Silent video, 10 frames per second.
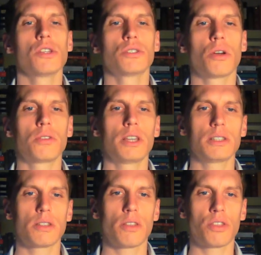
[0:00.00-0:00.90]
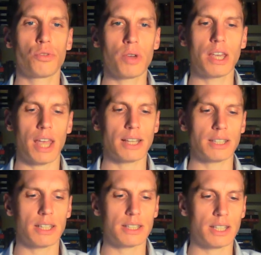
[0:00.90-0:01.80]
So these three
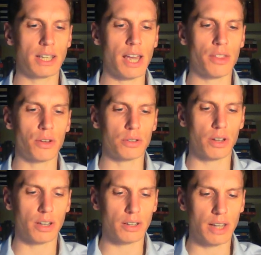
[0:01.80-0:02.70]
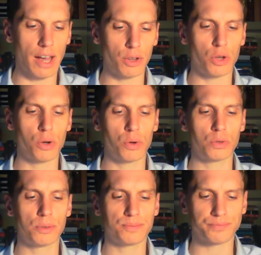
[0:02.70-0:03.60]
candidates together,
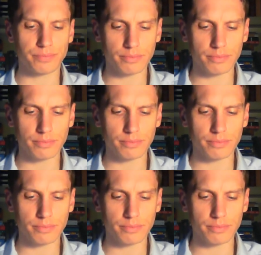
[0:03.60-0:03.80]
Calhoun,